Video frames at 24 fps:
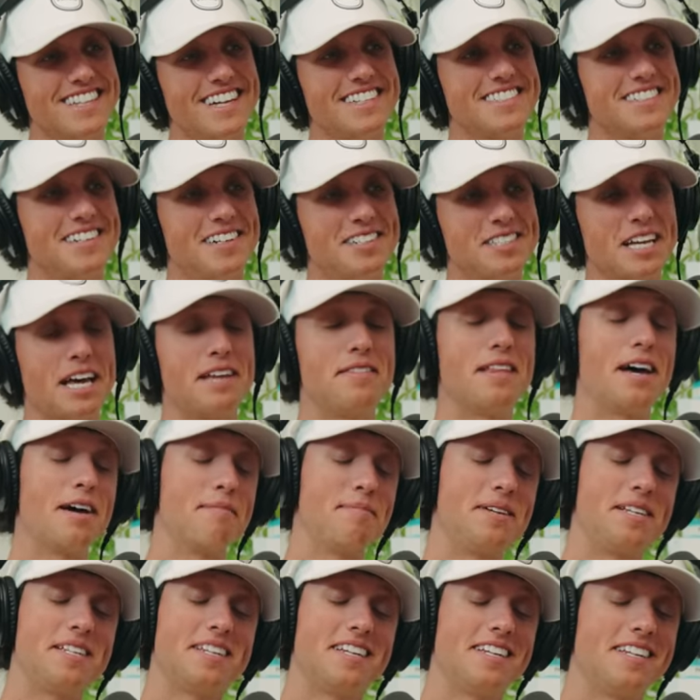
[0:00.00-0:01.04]
That's all. And, and, I
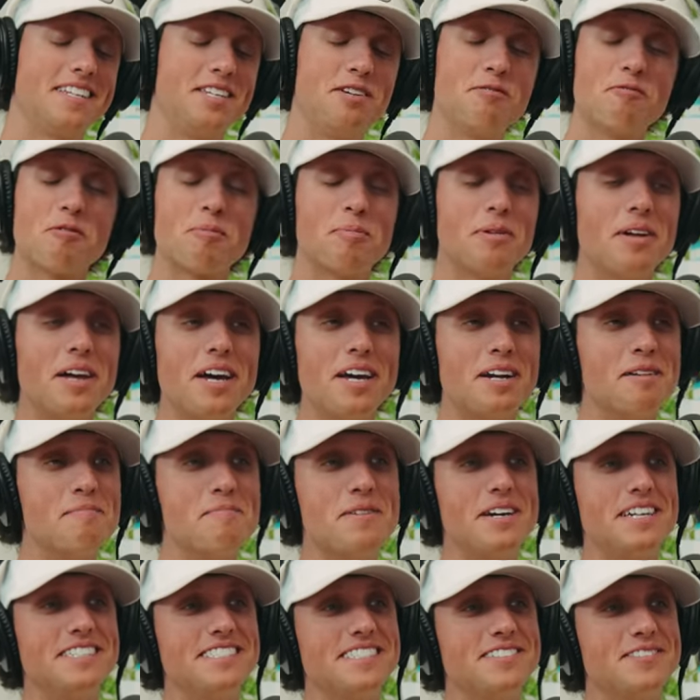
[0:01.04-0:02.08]
mean, you were playing
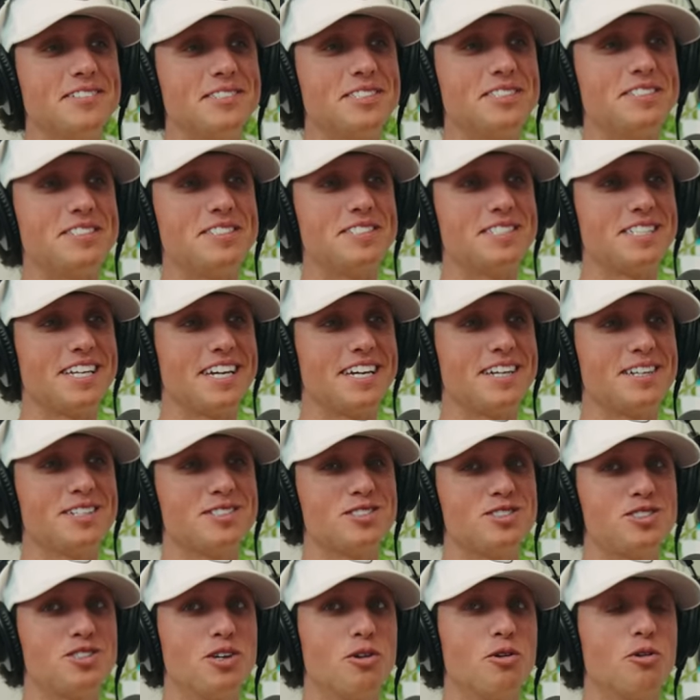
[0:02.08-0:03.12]
amazing, which is just like it
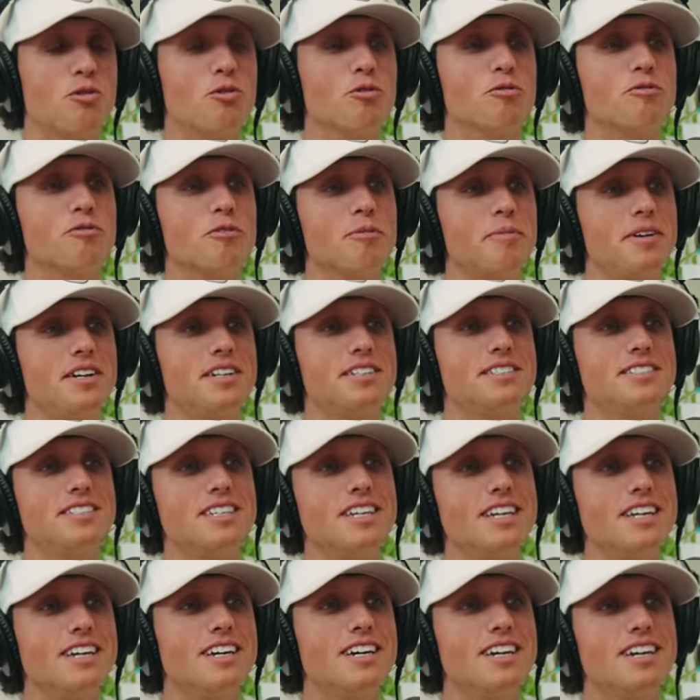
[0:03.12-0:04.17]
helped. so cool for me to
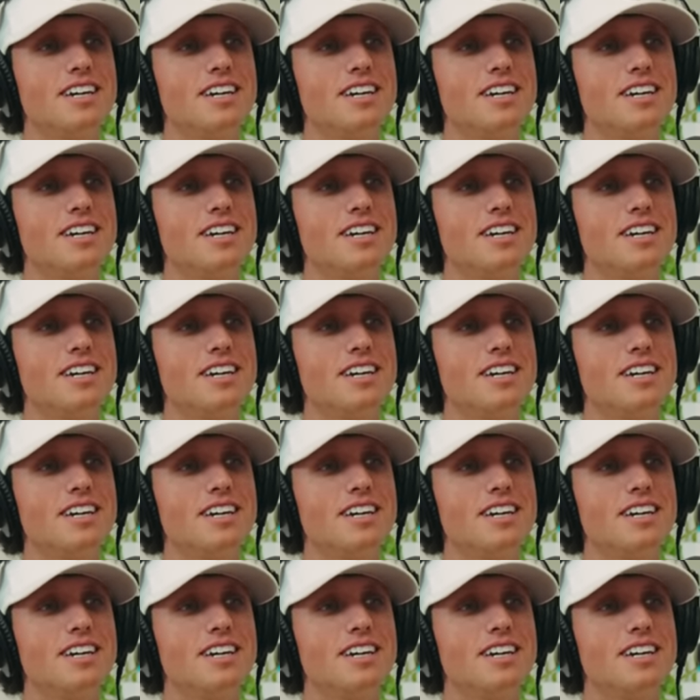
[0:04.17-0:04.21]
see.